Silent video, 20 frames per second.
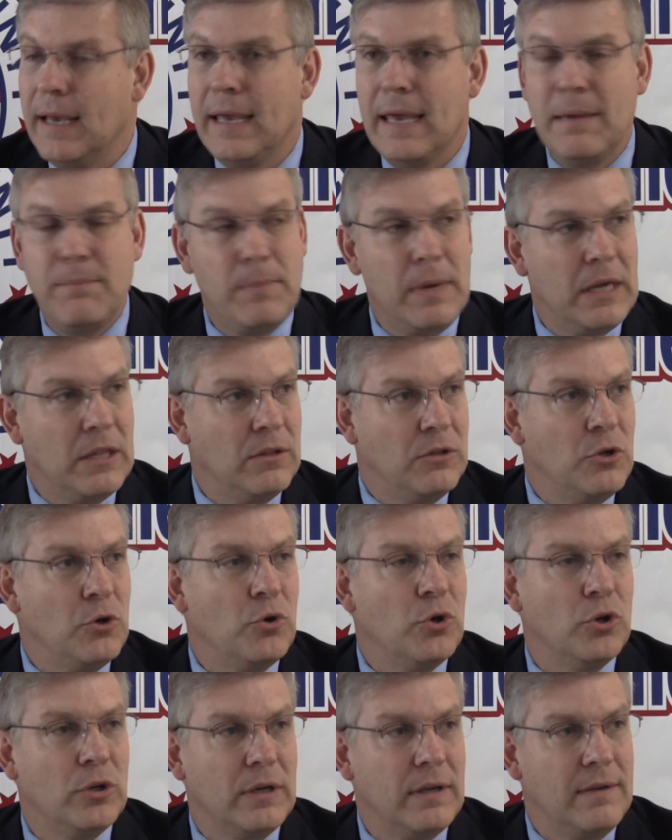It meant you
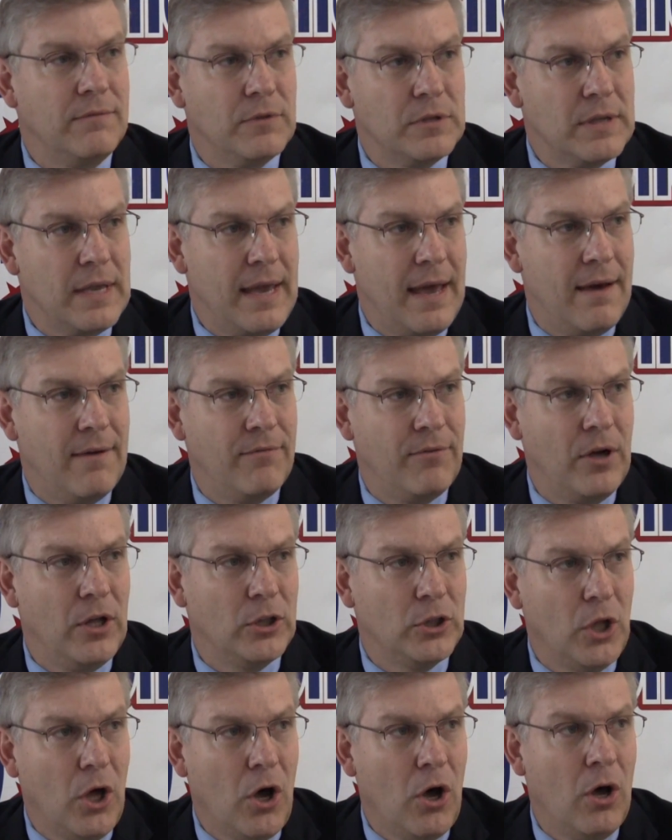couldn't even have a
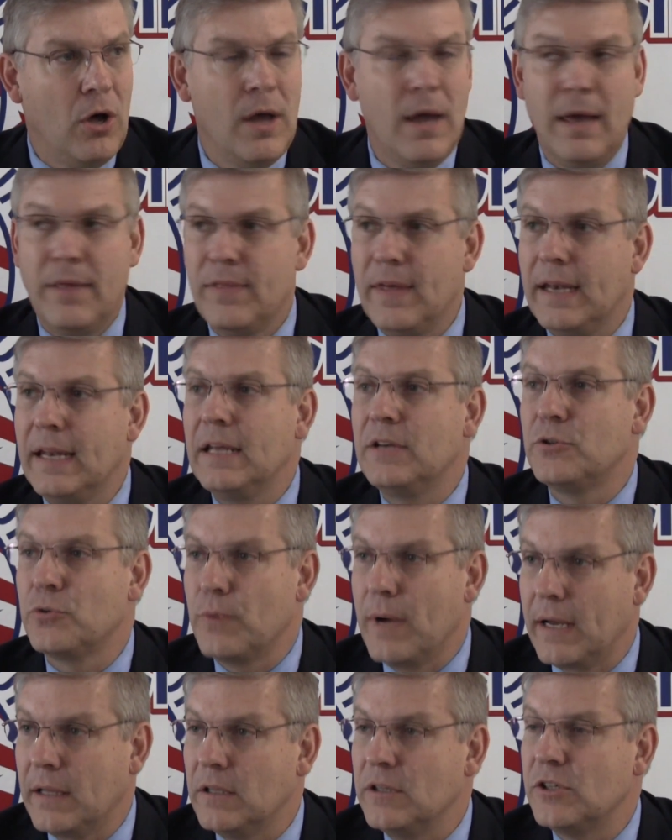law that
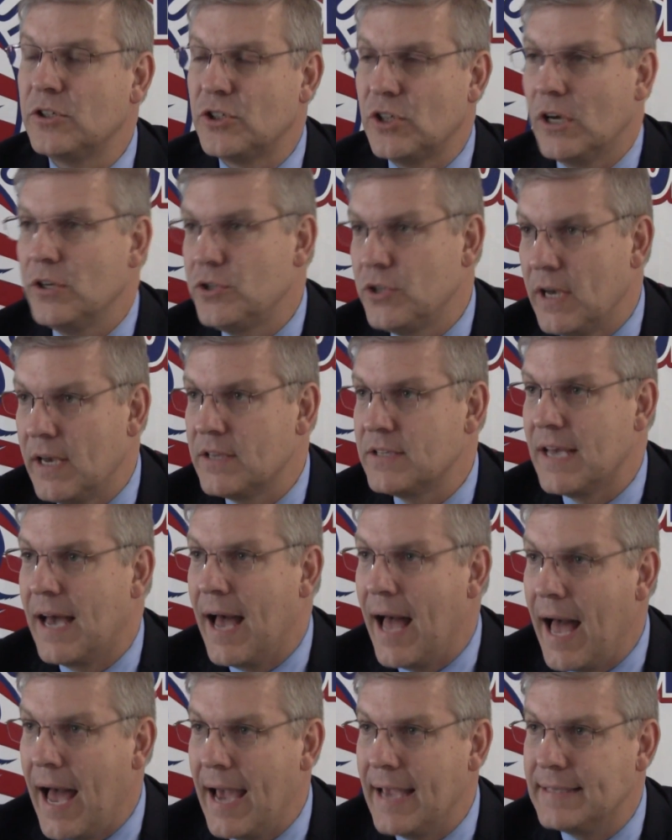indirectly, such as a
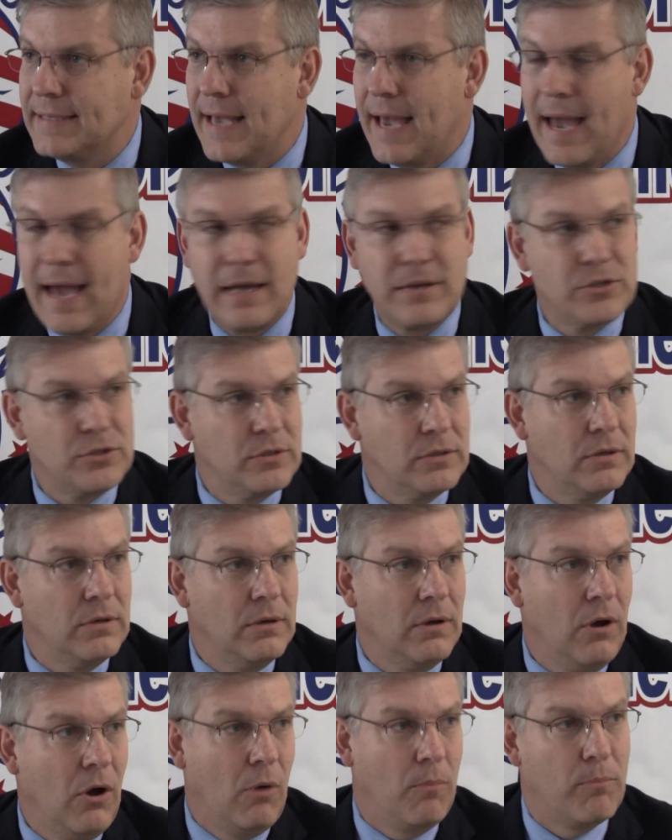high tax
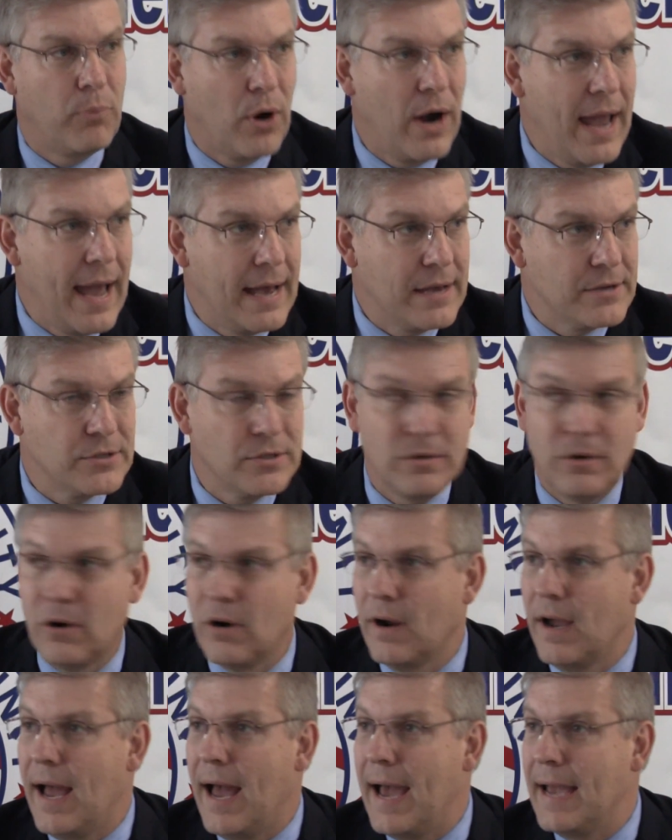on brass
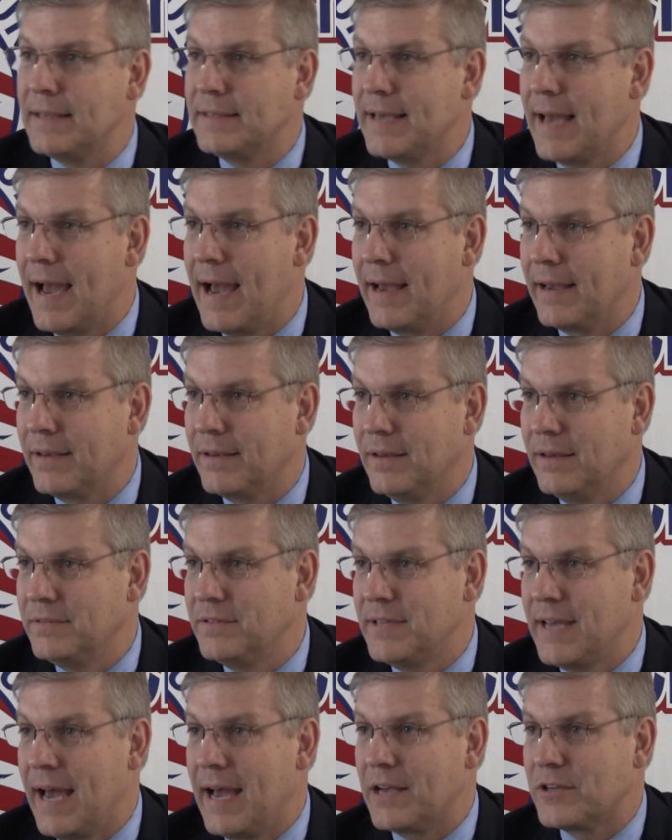or a high
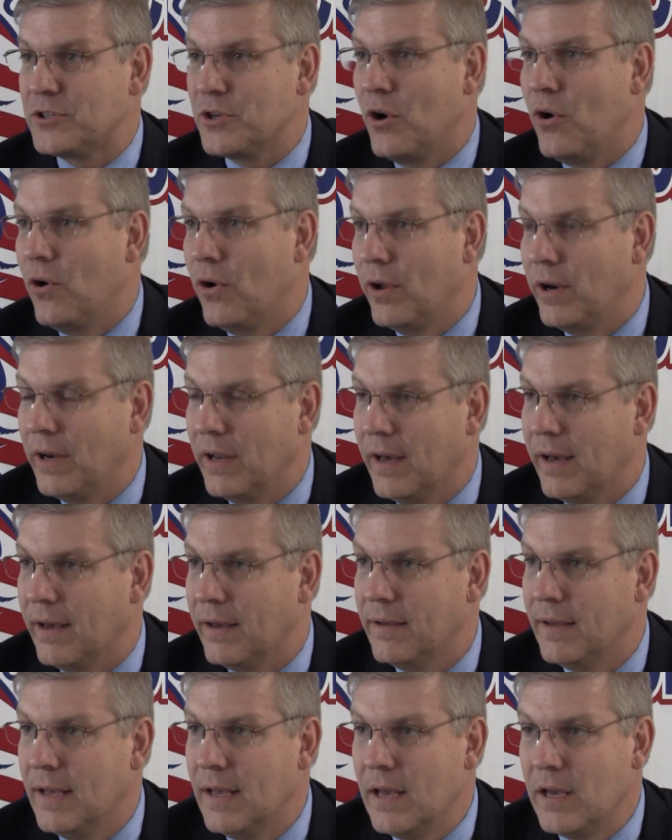tax on
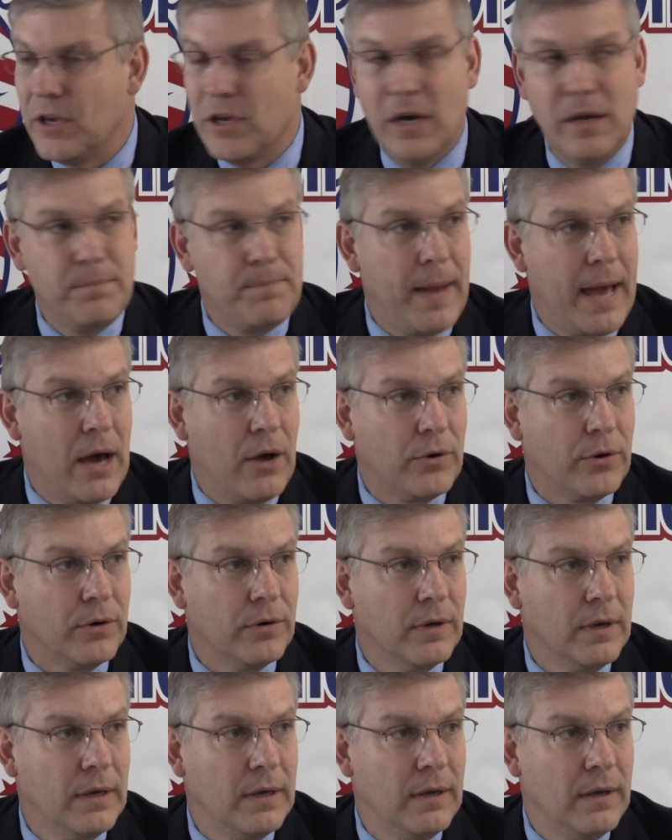gunpowder,
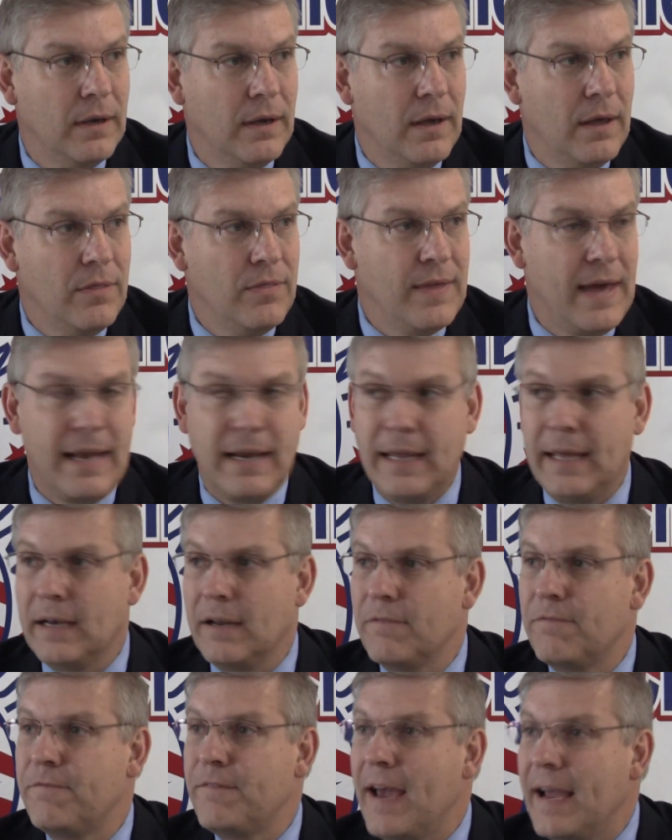that in
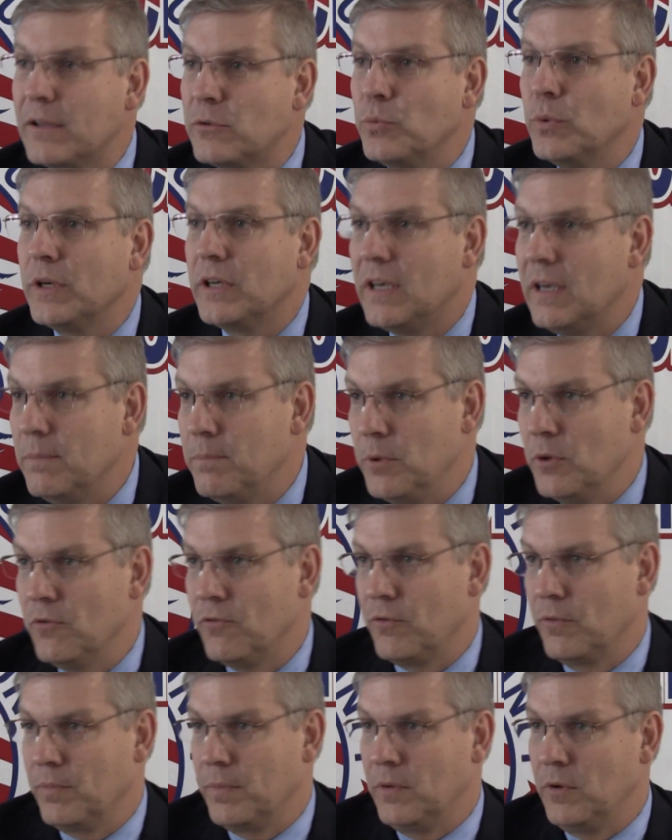effect would keep you
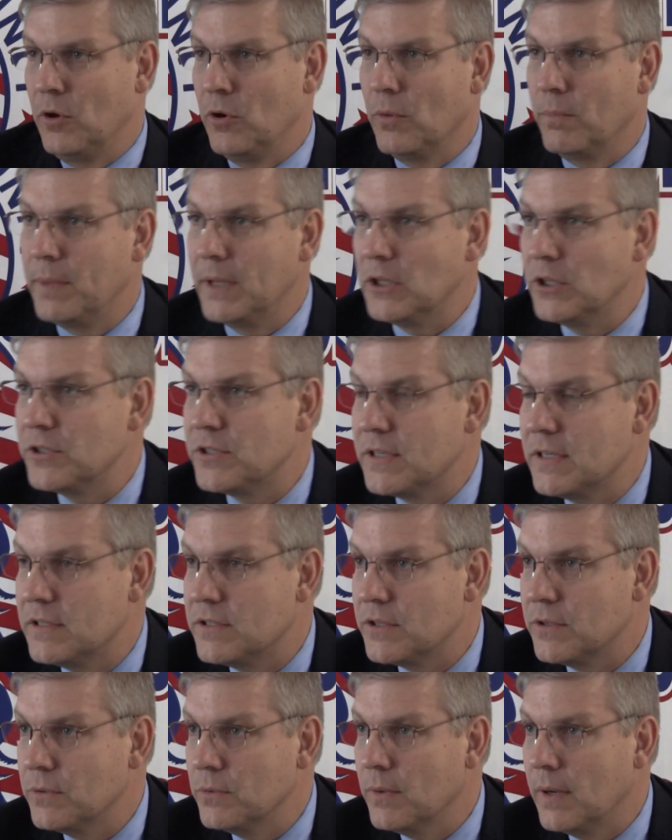from your ability
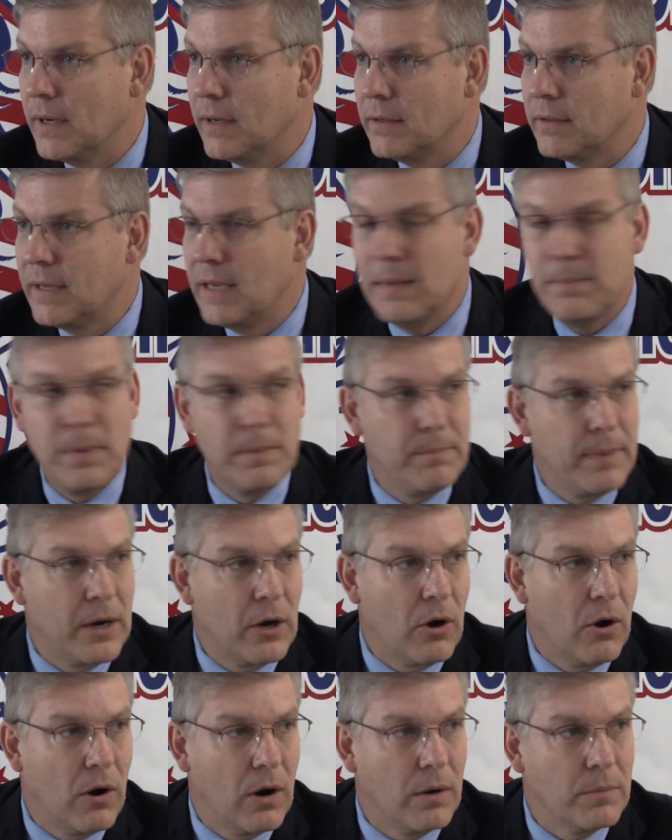to keep and bear